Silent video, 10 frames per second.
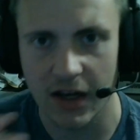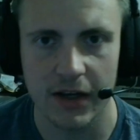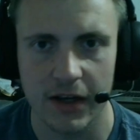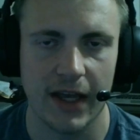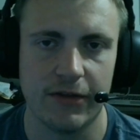not
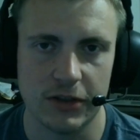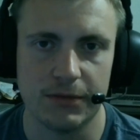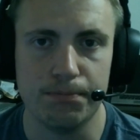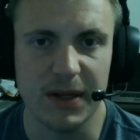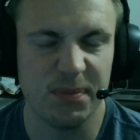going to have
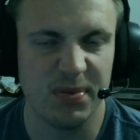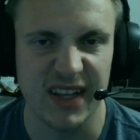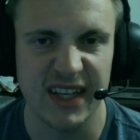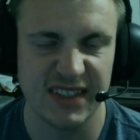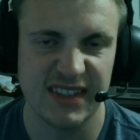those big
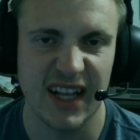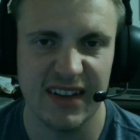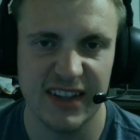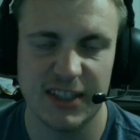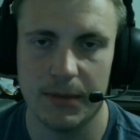plays
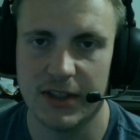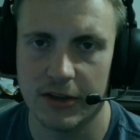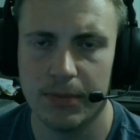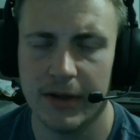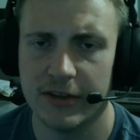exactly that some of these
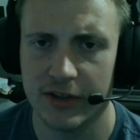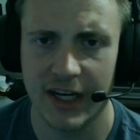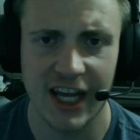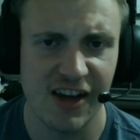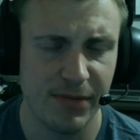other players are
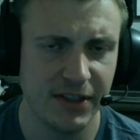going to have,